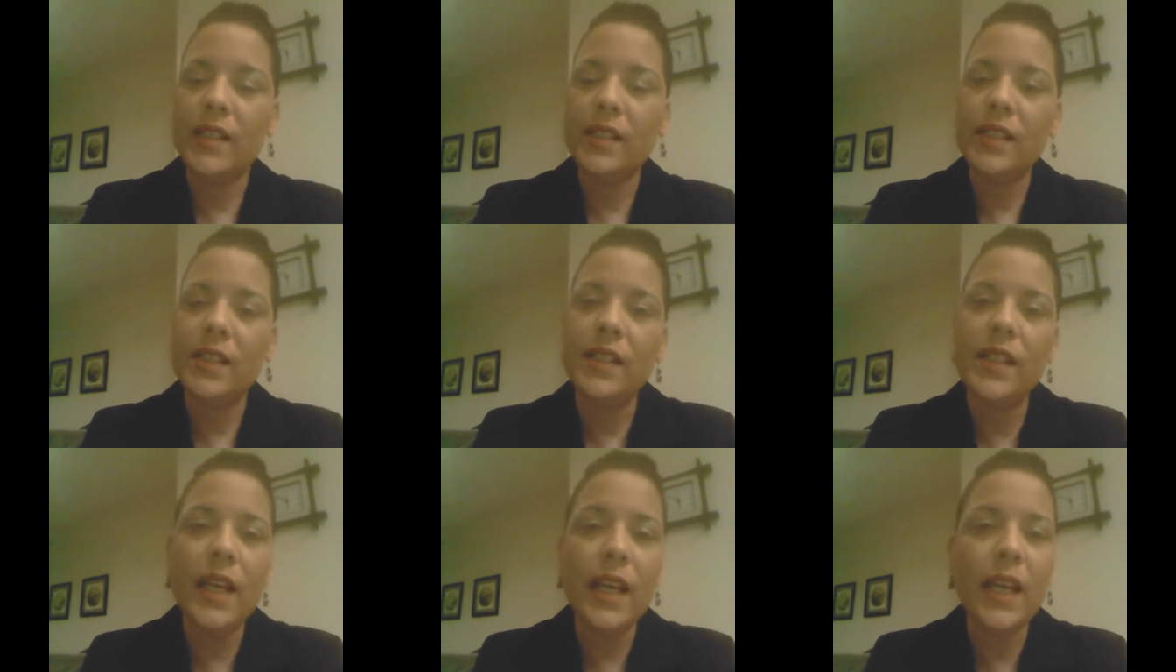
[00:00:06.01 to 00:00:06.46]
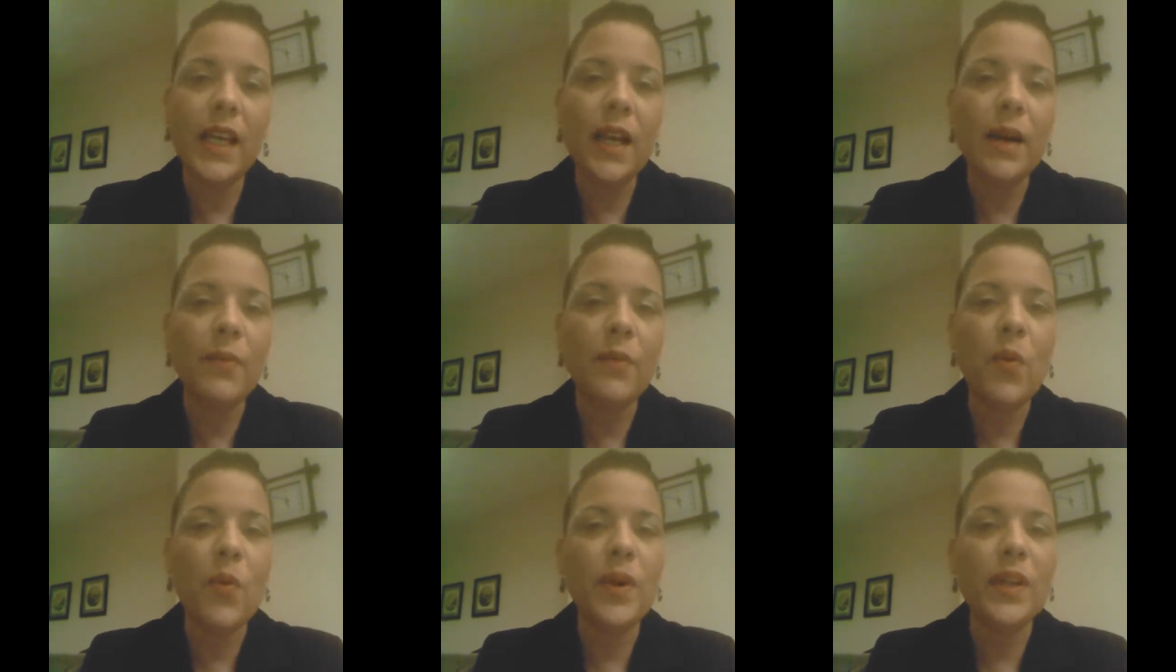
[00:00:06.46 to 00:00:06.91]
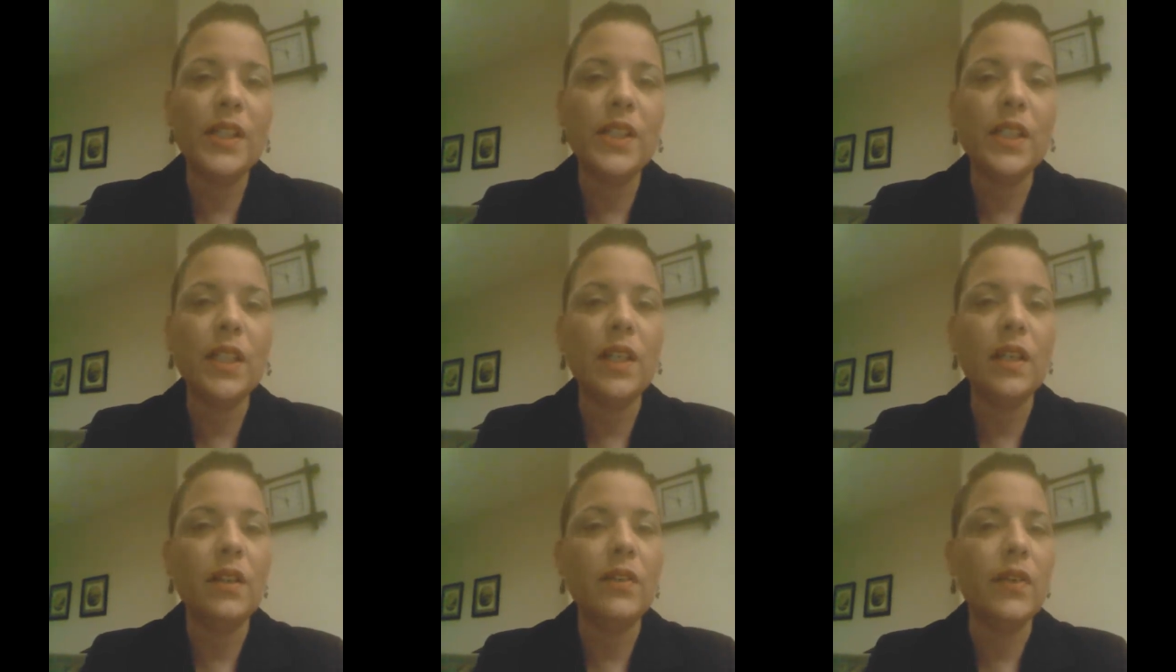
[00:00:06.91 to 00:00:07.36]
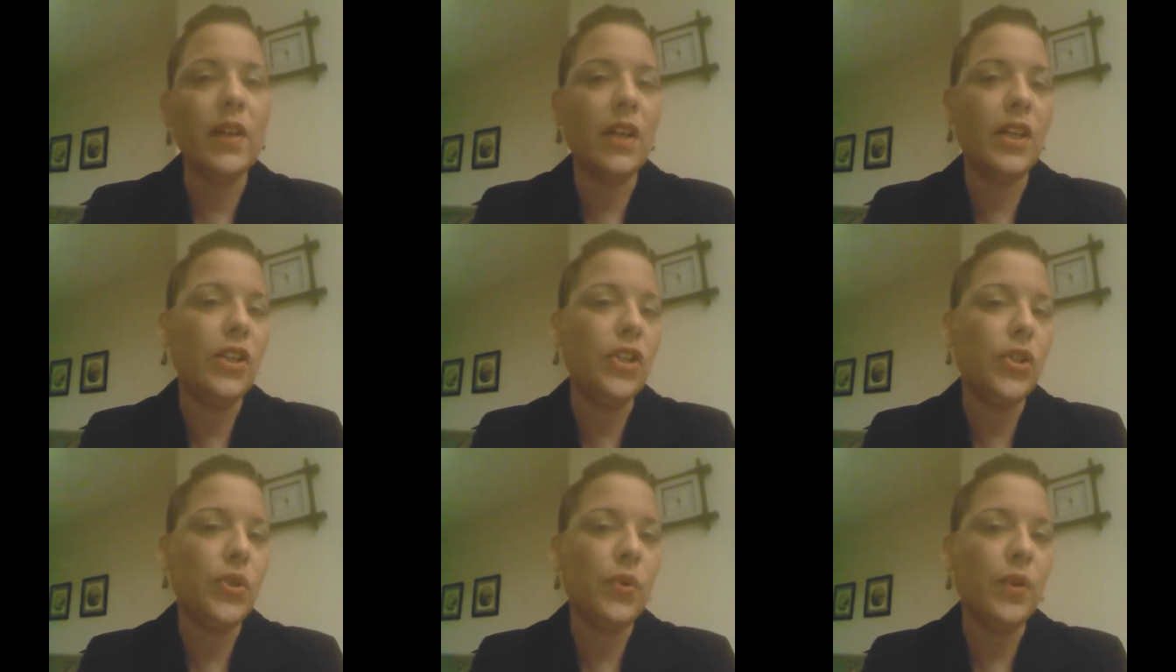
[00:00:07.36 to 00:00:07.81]
and today I'm going to give
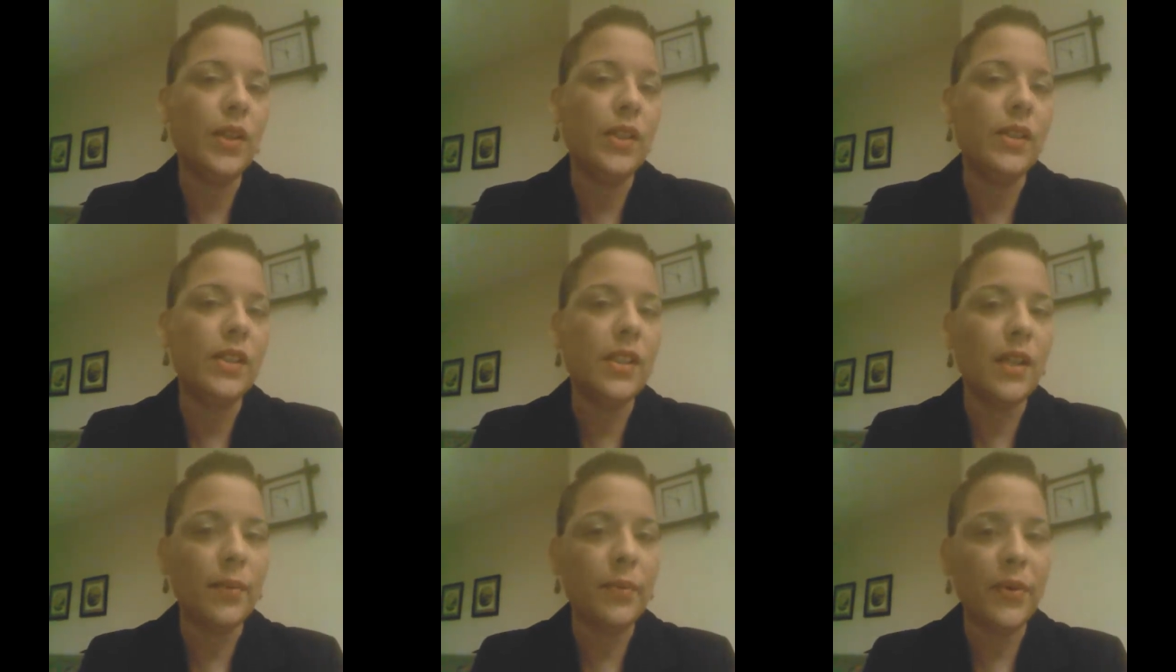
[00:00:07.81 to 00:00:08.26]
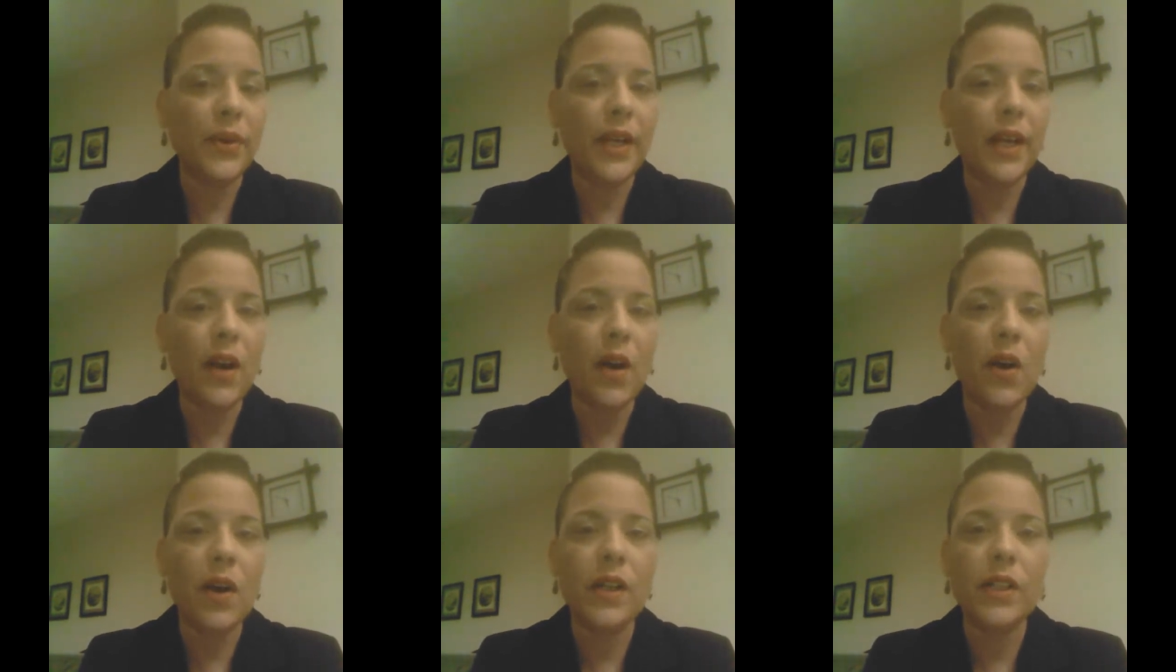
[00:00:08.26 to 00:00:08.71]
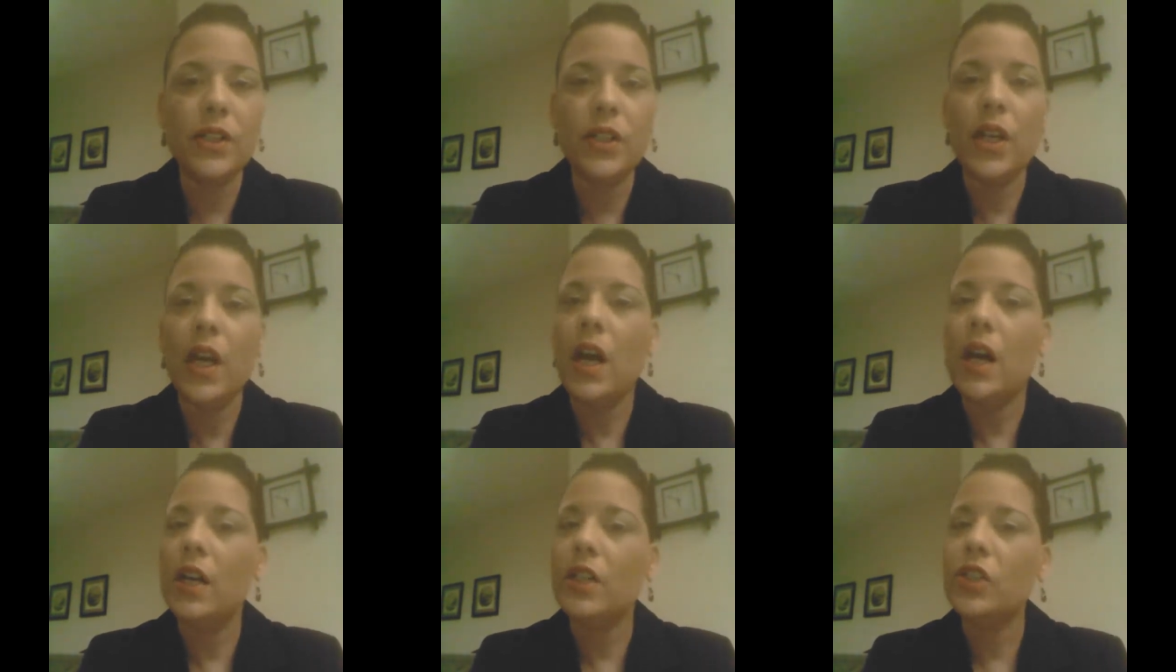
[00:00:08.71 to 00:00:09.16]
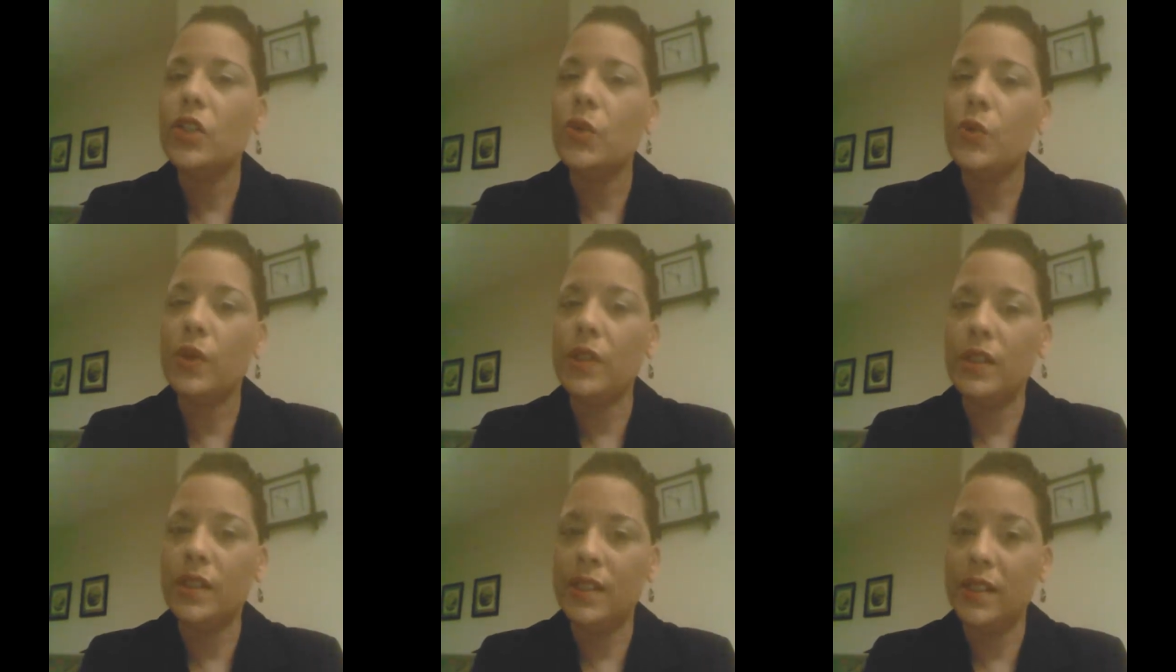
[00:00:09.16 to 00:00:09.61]
a short summary on a
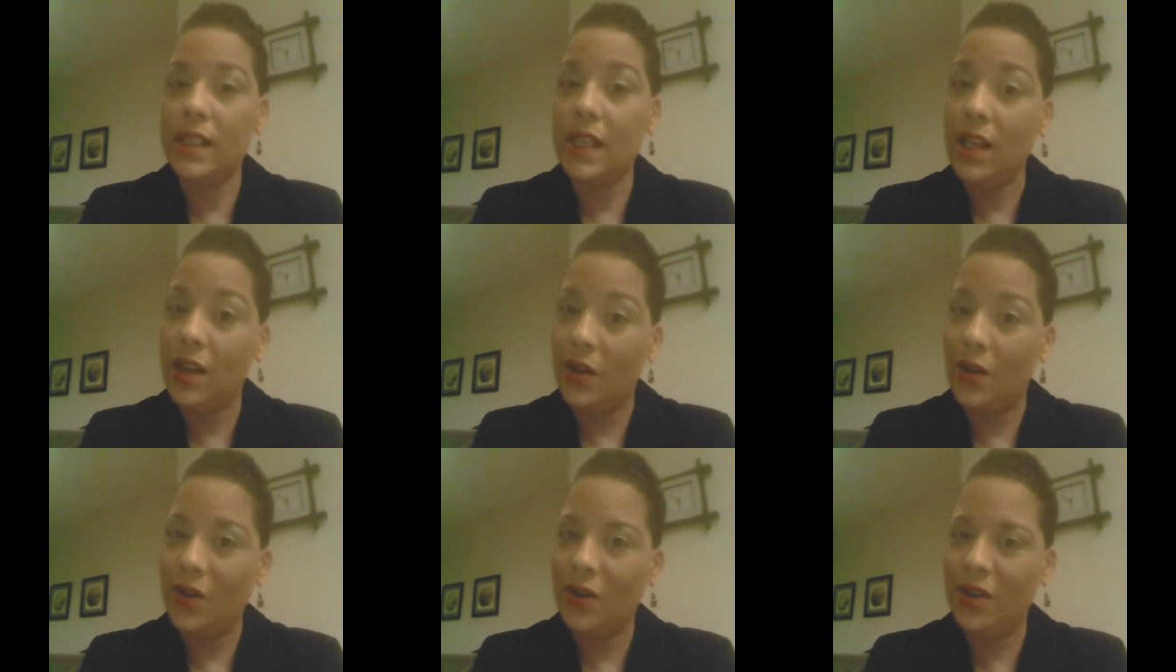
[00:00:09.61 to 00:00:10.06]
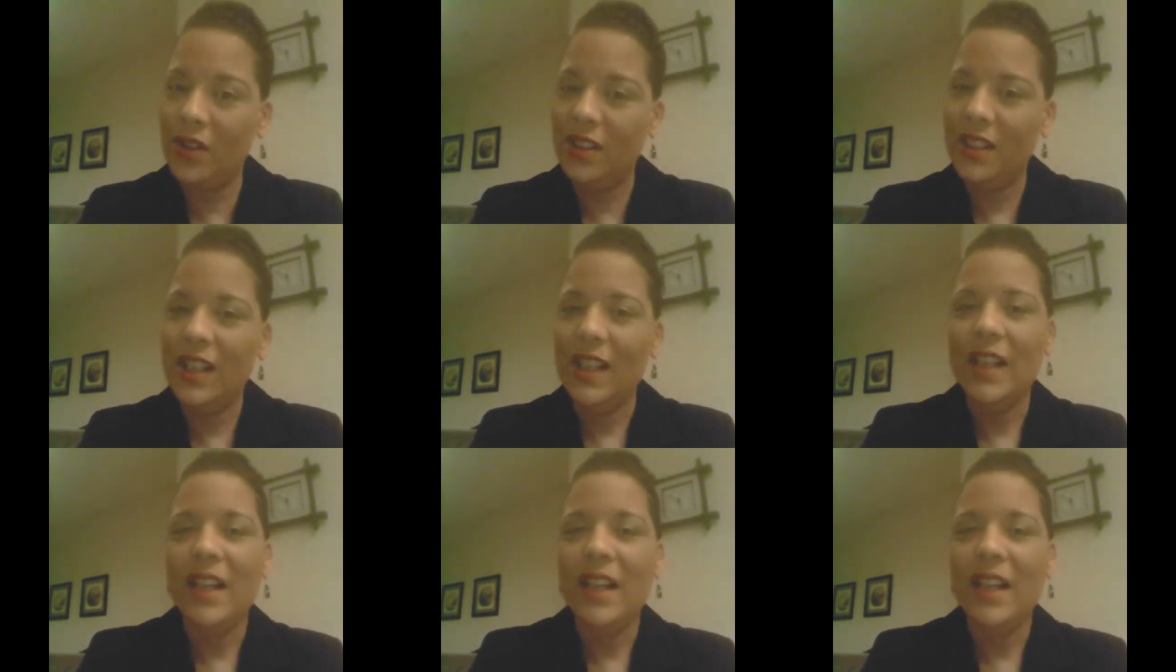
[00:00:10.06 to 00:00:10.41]
short sale.